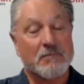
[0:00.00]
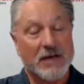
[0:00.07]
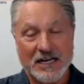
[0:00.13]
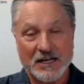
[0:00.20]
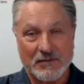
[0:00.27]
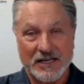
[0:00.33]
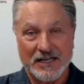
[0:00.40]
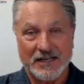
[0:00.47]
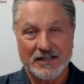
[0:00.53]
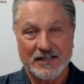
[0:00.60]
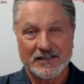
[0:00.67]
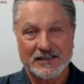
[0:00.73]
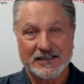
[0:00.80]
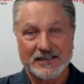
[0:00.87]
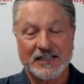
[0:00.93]
many
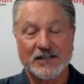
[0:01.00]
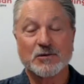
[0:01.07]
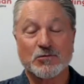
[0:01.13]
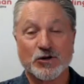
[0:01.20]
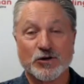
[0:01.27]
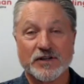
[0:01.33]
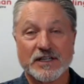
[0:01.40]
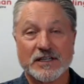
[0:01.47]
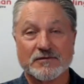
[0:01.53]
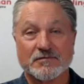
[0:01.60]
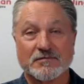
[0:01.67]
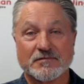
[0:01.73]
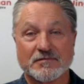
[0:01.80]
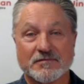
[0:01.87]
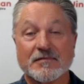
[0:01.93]
men in the
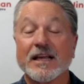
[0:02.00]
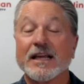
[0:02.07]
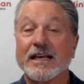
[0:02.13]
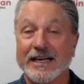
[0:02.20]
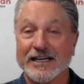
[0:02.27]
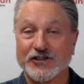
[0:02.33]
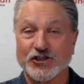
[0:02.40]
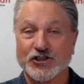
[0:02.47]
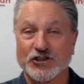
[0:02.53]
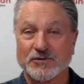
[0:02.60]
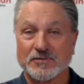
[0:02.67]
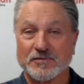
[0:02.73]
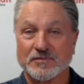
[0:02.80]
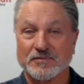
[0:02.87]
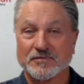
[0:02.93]
movie Hitch.